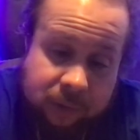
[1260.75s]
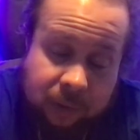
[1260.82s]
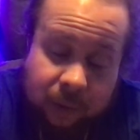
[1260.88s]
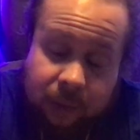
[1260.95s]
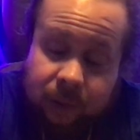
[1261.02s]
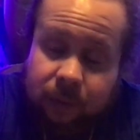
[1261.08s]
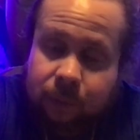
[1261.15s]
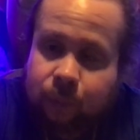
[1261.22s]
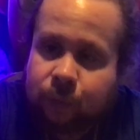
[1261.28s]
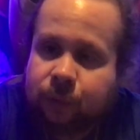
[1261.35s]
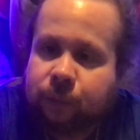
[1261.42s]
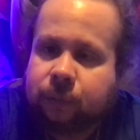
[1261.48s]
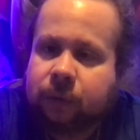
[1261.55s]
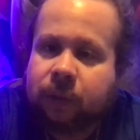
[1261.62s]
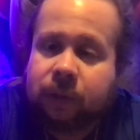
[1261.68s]
And
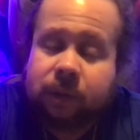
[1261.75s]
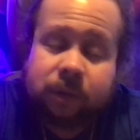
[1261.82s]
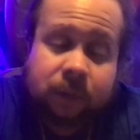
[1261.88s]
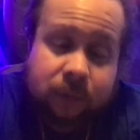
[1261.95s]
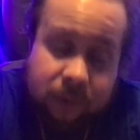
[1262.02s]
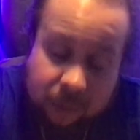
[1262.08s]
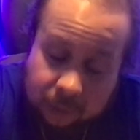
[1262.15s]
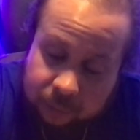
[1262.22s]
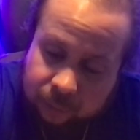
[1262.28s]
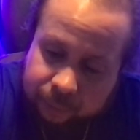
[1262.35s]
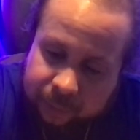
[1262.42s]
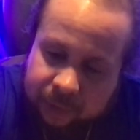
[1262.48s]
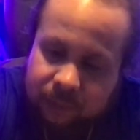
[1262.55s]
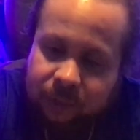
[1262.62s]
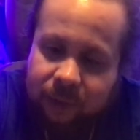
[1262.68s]
it's another
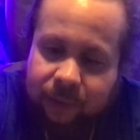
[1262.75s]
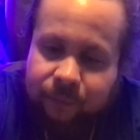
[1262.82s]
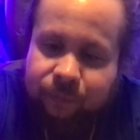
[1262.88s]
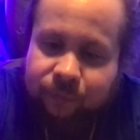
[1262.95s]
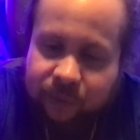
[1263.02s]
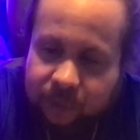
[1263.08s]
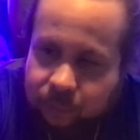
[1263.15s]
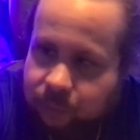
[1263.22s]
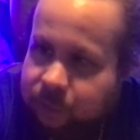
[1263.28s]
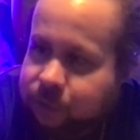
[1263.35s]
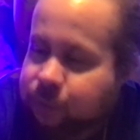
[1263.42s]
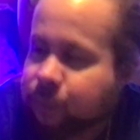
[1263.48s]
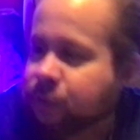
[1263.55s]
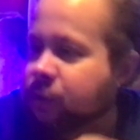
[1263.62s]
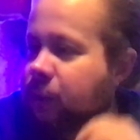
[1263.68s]
big name fragrance,
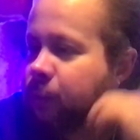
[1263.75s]
which I